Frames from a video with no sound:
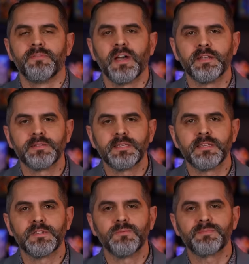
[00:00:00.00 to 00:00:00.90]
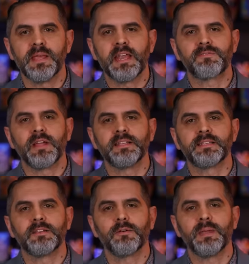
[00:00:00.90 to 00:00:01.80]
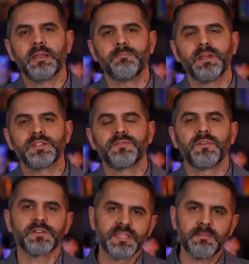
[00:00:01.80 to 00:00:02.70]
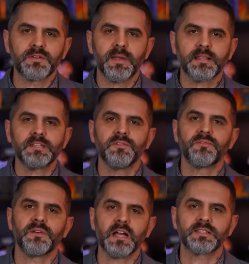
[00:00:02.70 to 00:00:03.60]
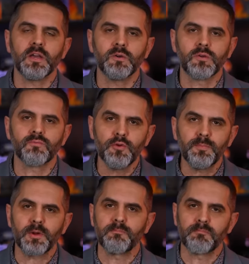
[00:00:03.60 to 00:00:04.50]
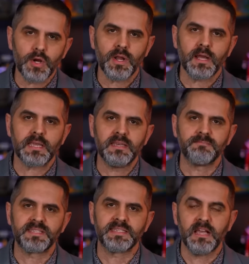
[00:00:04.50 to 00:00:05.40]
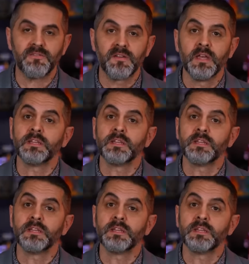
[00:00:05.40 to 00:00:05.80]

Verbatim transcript: The final decision was made after Henson and O'Bannon pitched Farscape directly to Fox owner Rupert Murdoch himself.